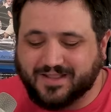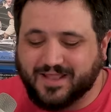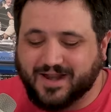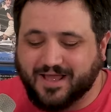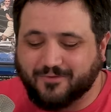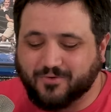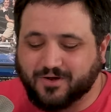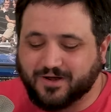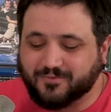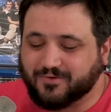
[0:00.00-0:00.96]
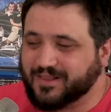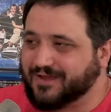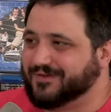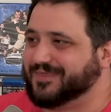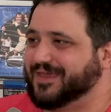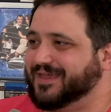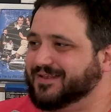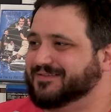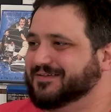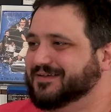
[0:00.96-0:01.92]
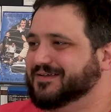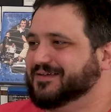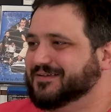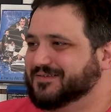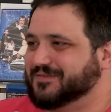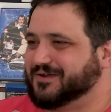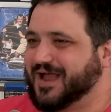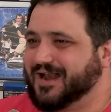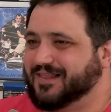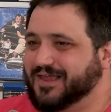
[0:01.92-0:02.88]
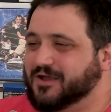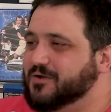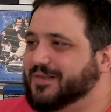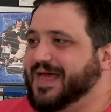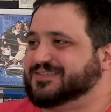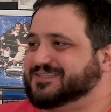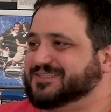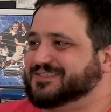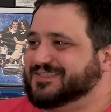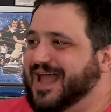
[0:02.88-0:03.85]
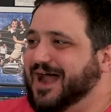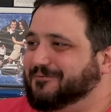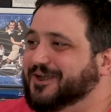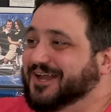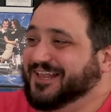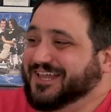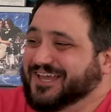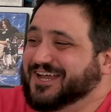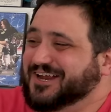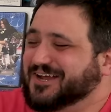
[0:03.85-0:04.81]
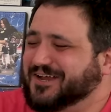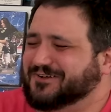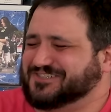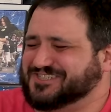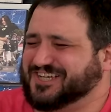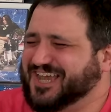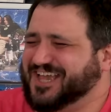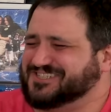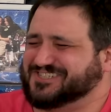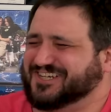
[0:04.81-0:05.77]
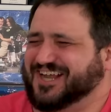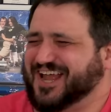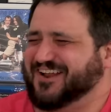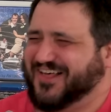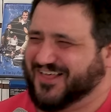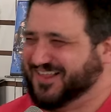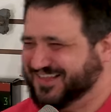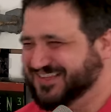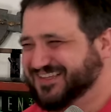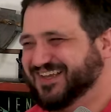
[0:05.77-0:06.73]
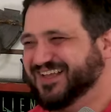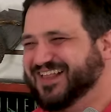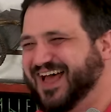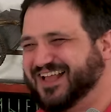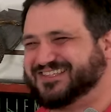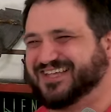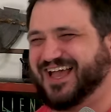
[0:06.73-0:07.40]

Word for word: then we're gonna rule everything, and they're kind of like, well, that's not really a negotiation at all. That's